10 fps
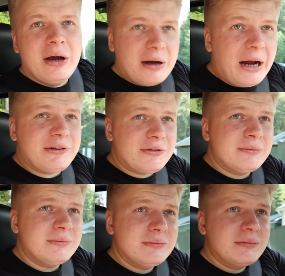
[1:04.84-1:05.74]
Guys,
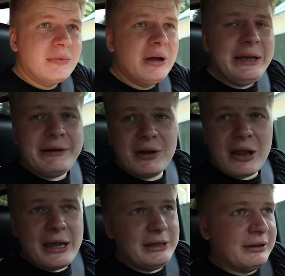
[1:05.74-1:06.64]
leave a
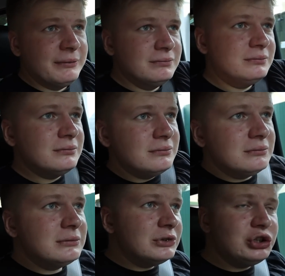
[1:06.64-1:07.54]
like.
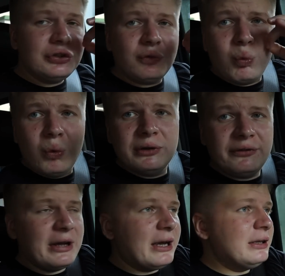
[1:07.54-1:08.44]
Just 1
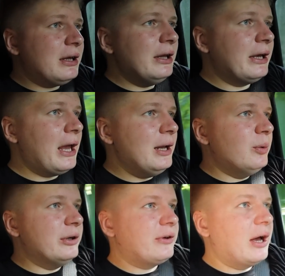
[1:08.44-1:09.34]
second click.
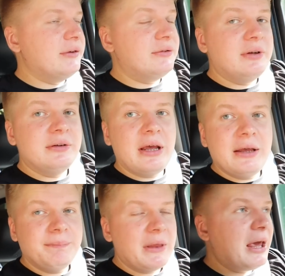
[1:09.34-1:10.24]
Anyways, guys,
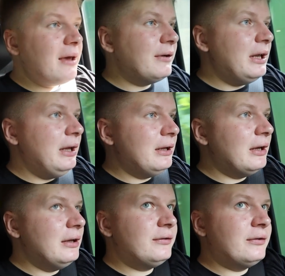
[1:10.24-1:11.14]
today
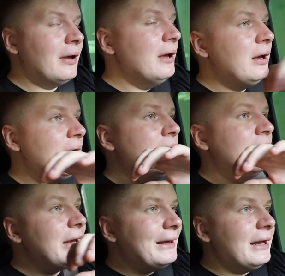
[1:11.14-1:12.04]
Evelina is
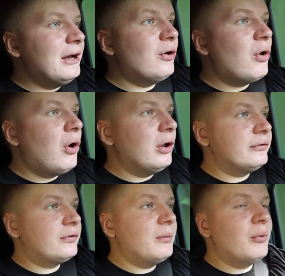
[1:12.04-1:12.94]
getting
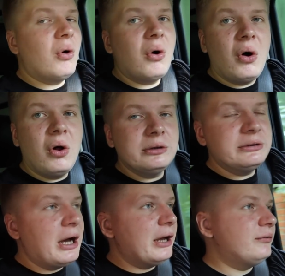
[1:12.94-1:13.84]
calls from all
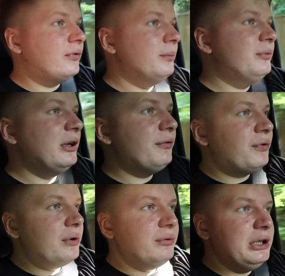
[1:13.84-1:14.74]
night from
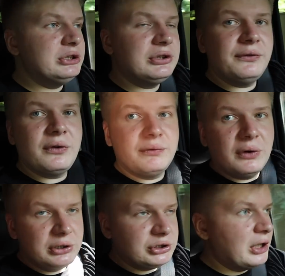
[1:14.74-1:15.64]
different regions of
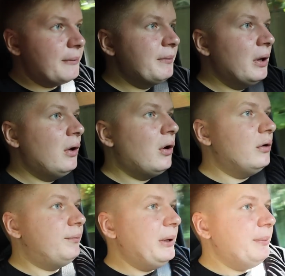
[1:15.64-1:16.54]
Russia
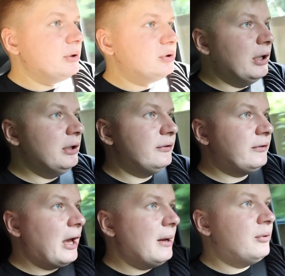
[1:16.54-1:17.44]
of people trying to
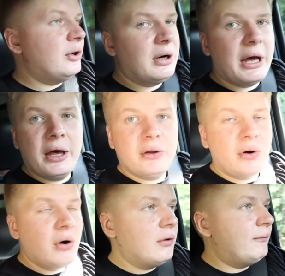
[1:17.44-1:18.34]
scam her out
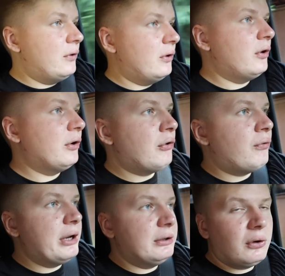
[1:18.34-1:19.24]
of her
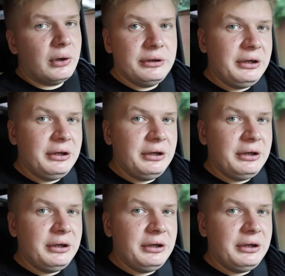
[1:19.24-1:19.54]
credit card